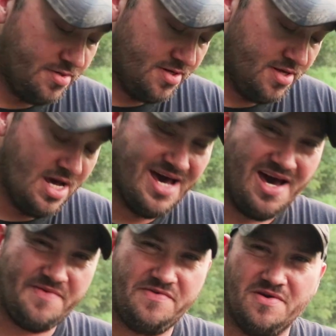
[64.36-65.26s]
but
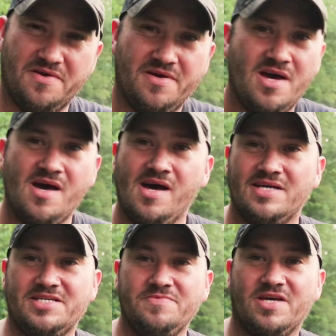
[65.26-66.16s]

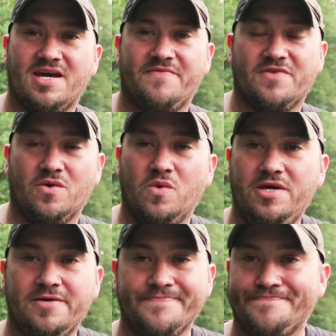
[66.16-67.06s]
seems like after a
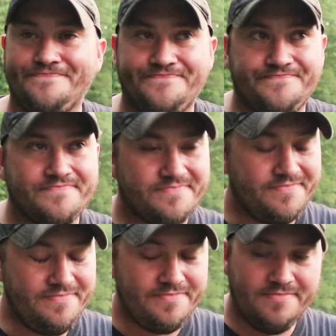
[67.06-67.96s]
week,
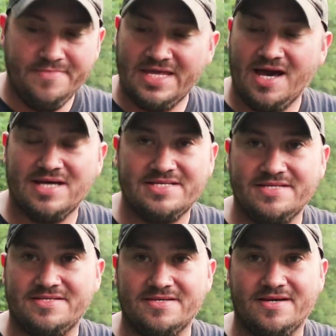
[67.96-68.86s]
guys,
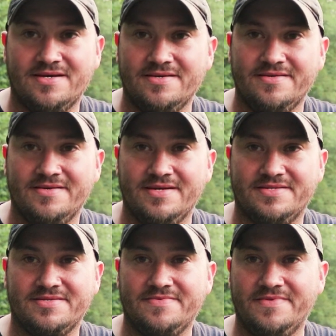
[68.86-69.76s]

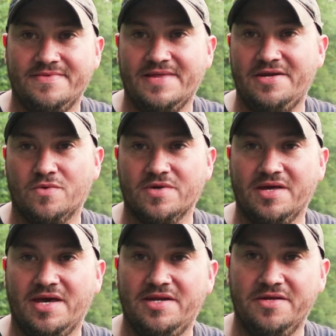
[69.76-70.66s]
they don't really
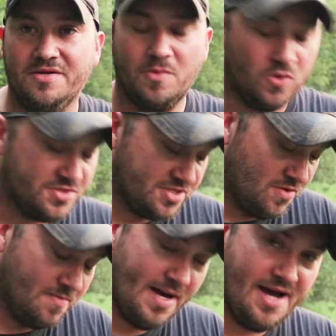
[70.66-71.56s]
hit it no more.
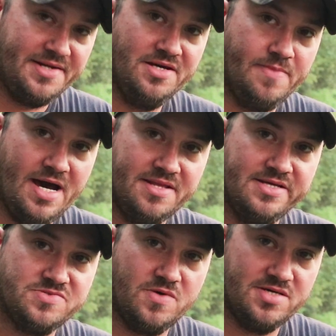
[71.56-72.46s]
So my idea behind
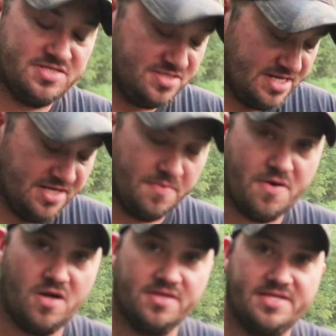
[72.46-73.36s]
this is get a
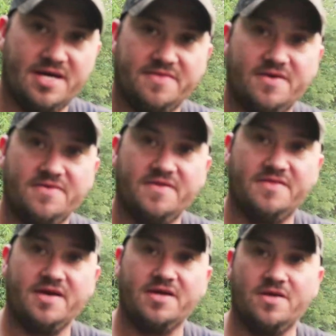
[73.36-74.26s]
product out there that
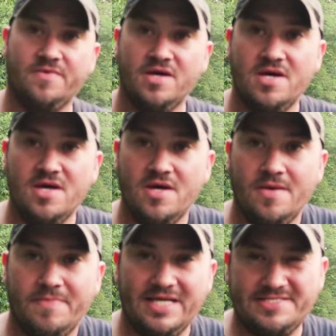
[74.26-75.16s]
they can
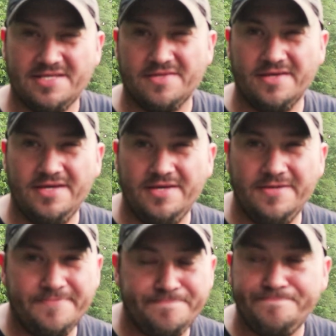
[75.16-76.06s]
basically